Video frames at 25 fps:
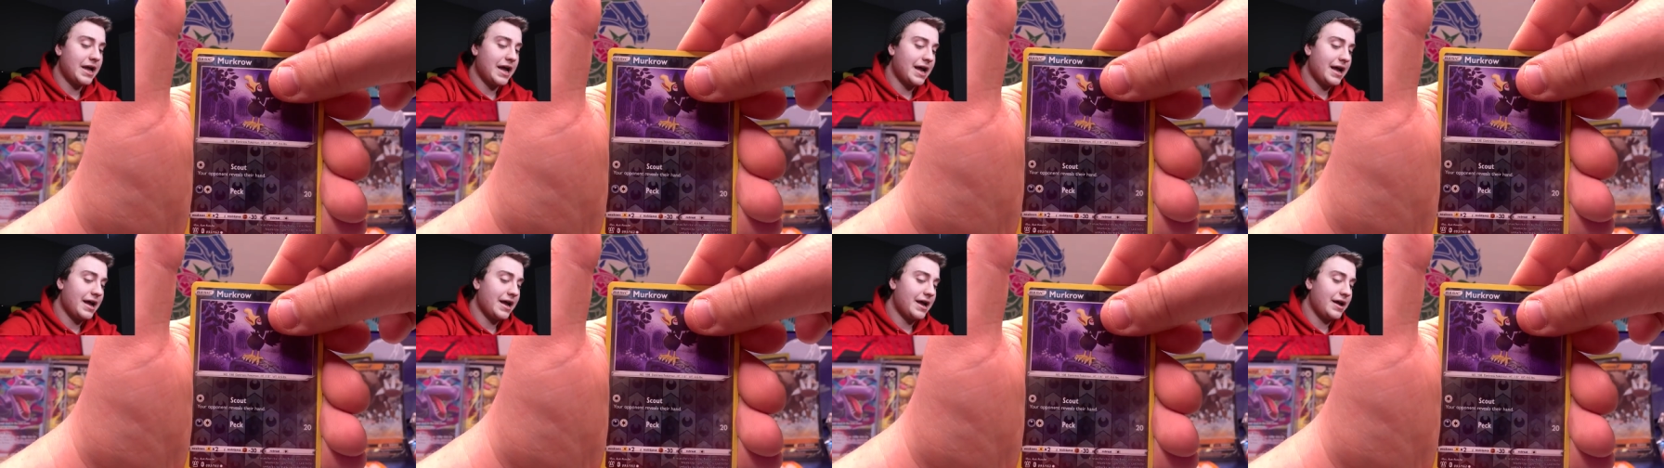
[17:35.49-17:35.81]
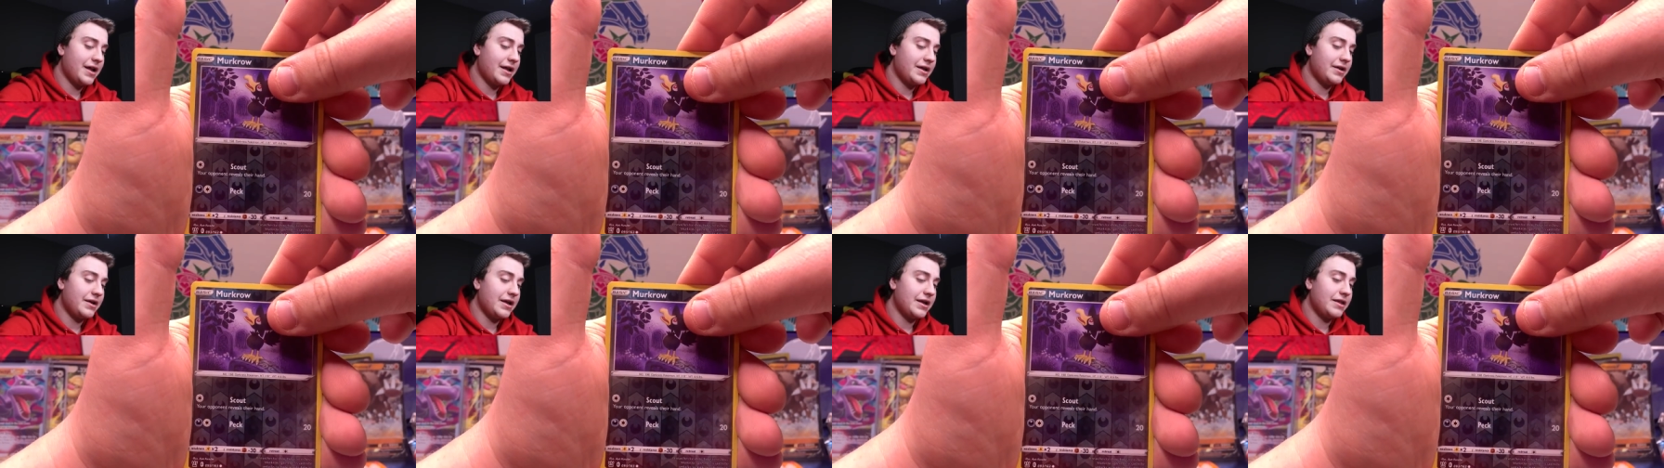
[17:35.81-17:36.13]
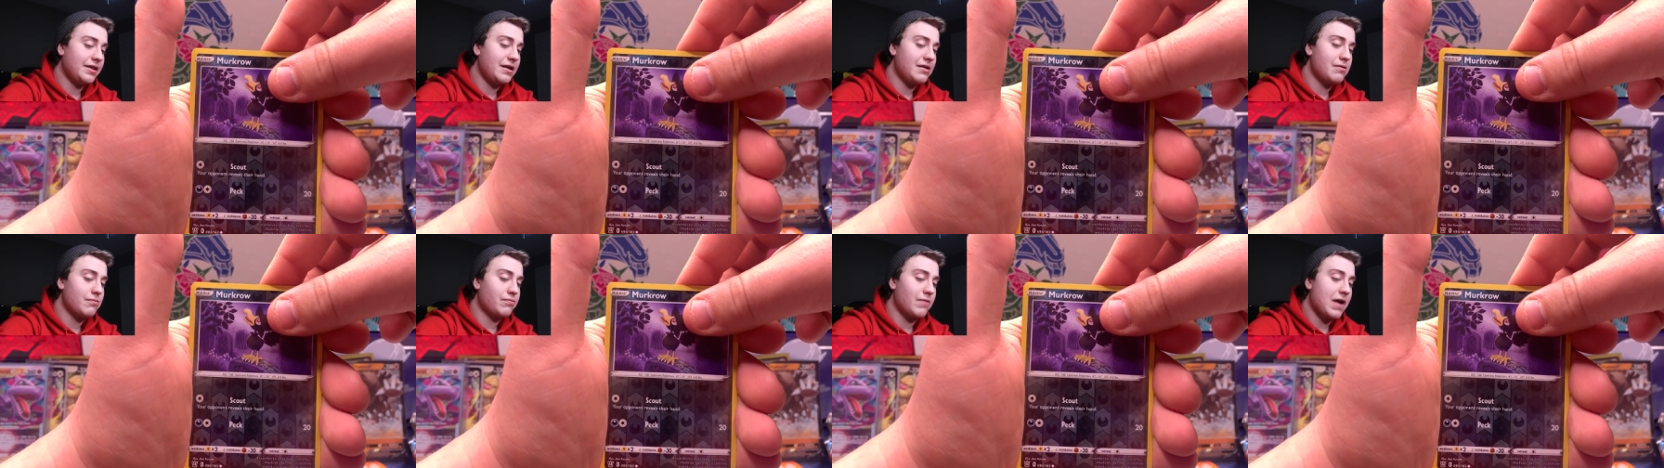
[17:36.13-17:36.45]
and
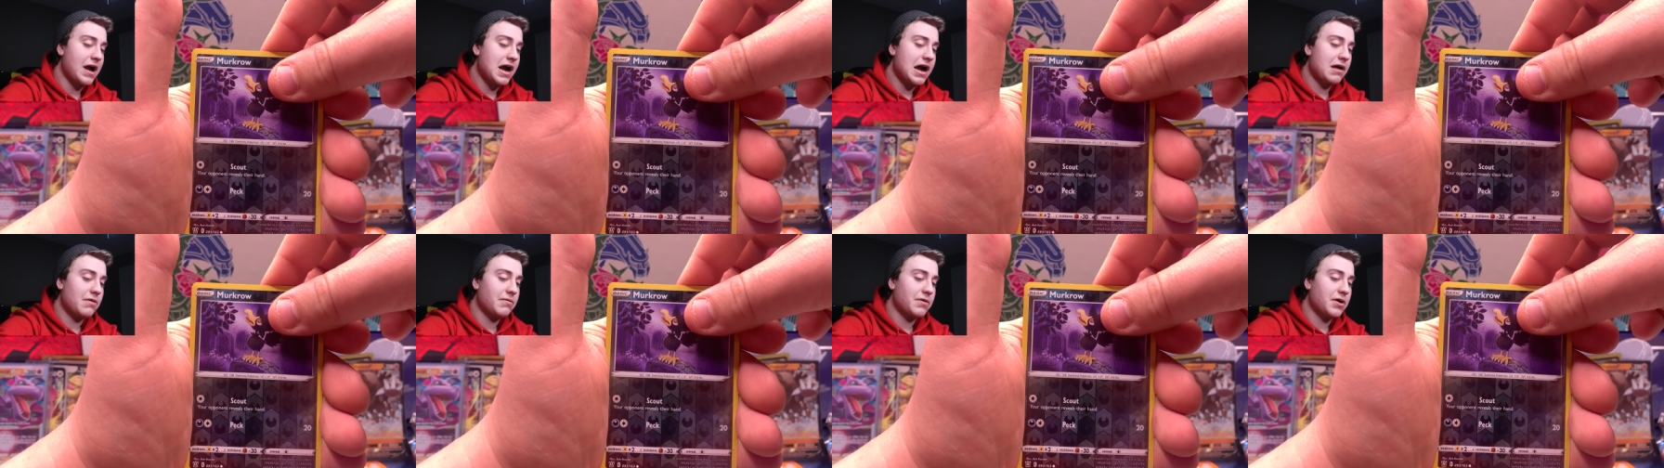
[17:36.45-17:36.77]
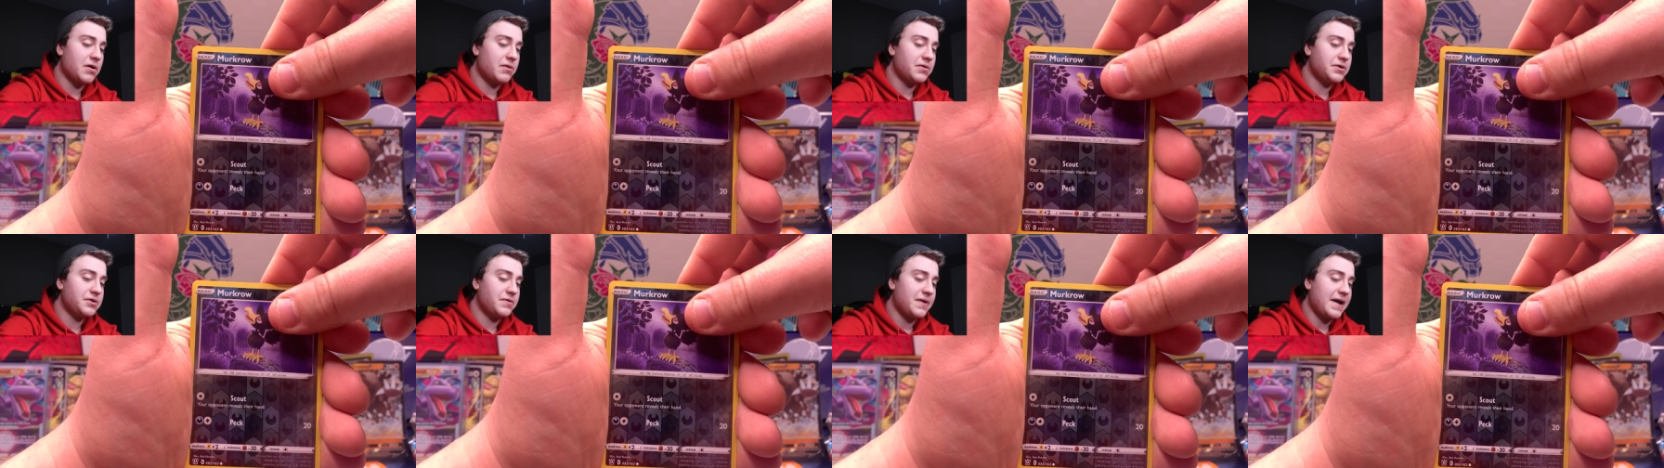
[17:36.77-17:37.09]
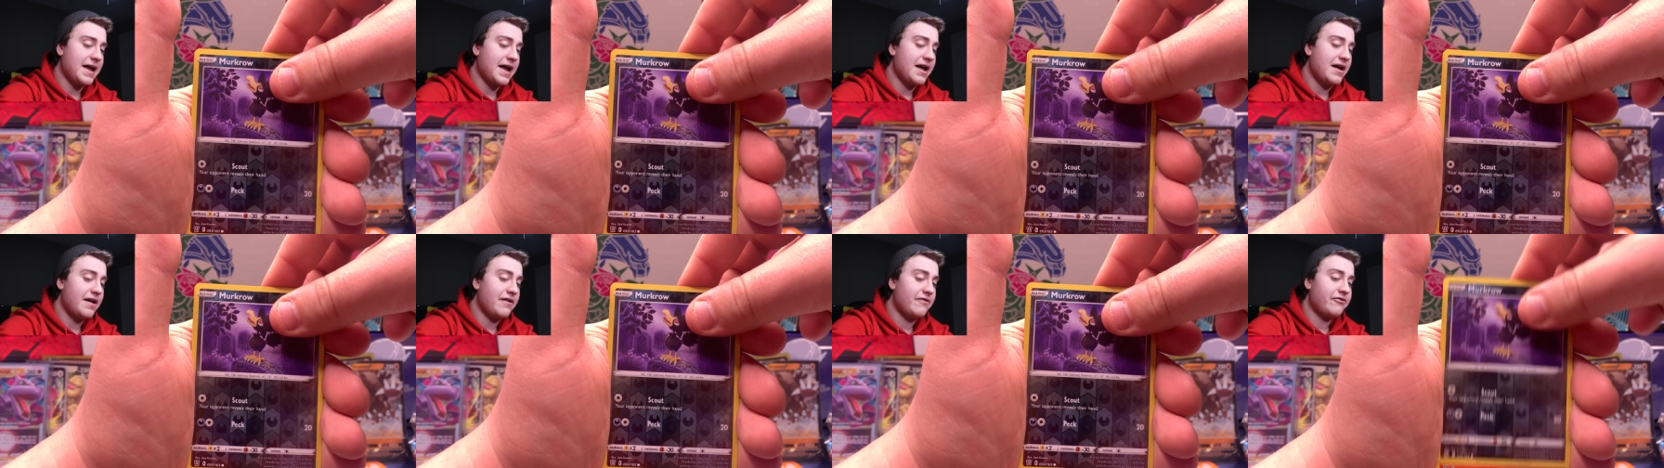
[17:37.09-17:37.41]
in the rare we're going to
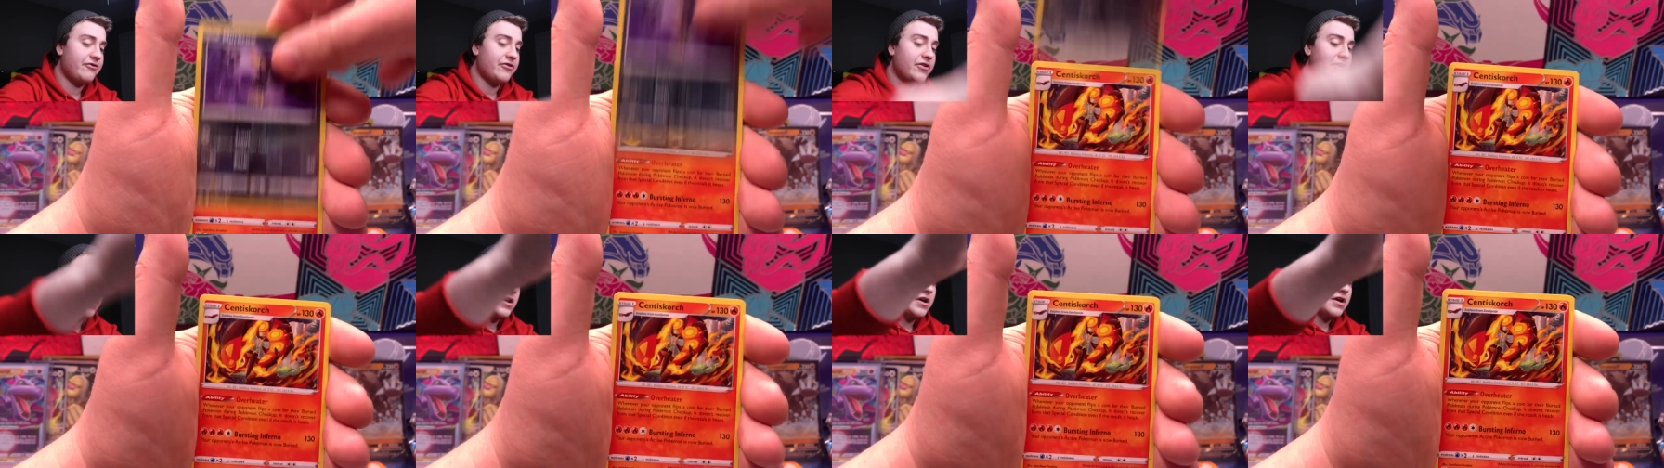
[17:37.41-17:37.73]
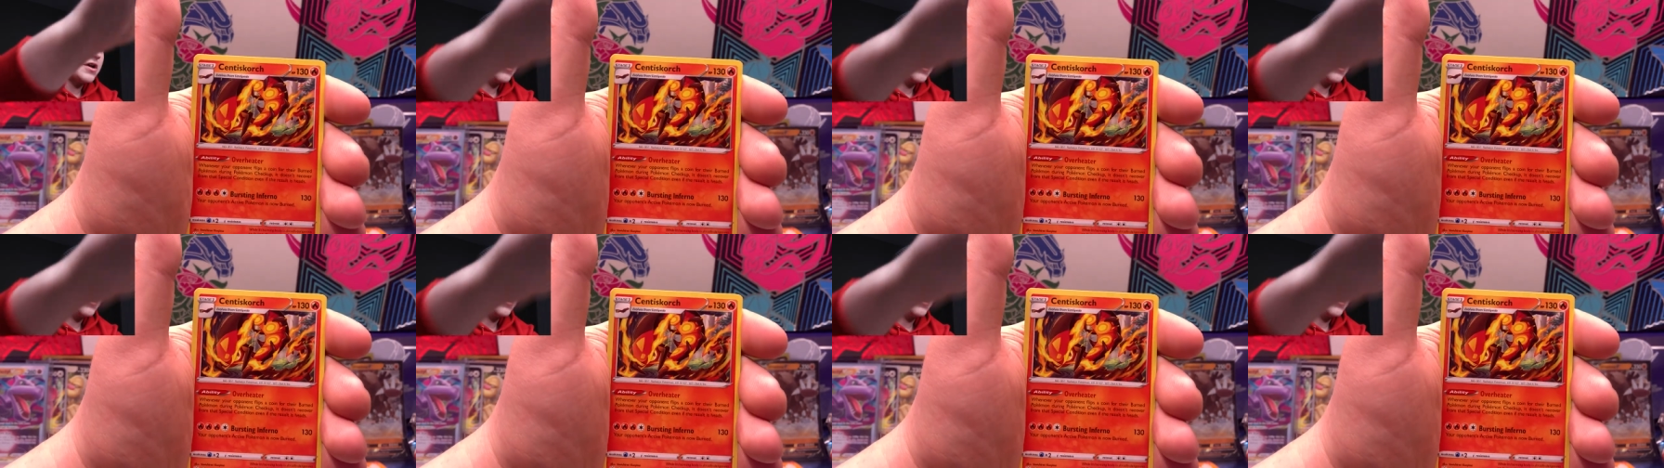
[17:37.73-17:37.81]
have